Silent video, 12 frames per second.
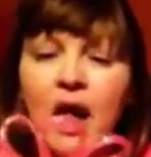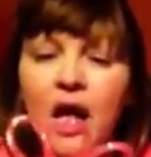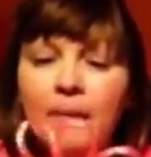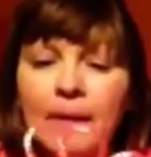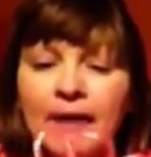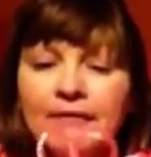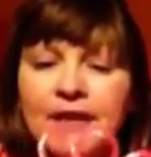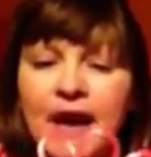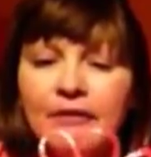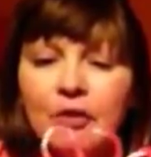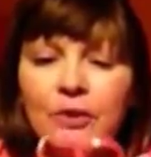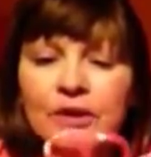I've
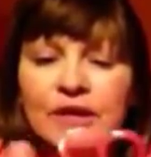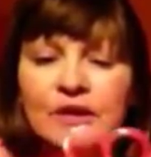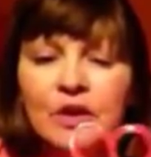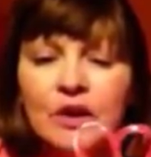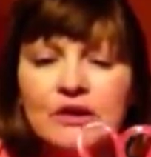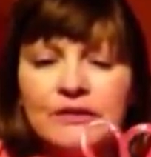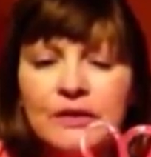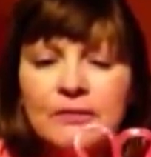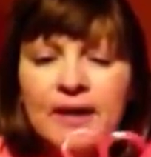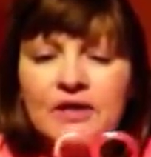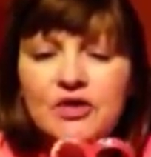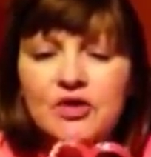never really looked for the
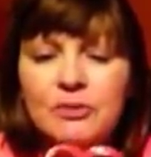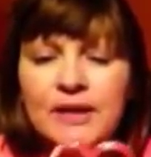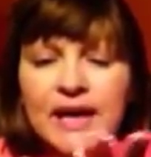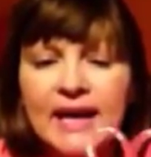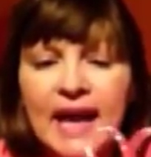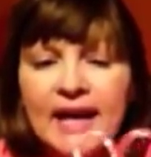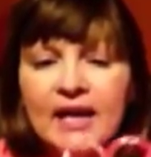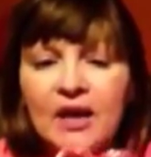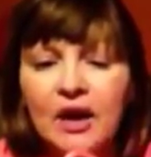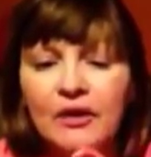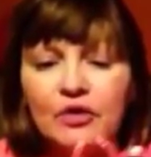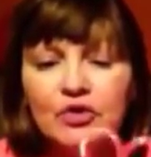mesh tubing at any
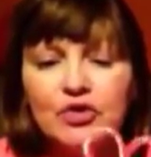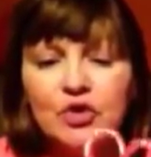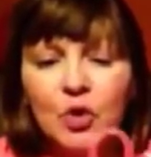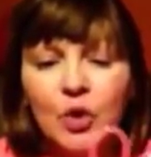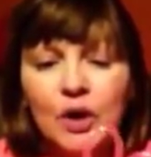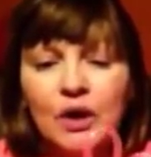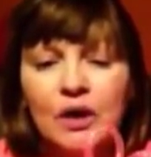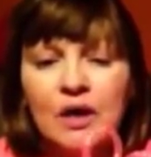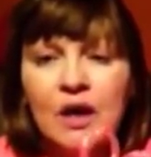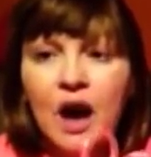other store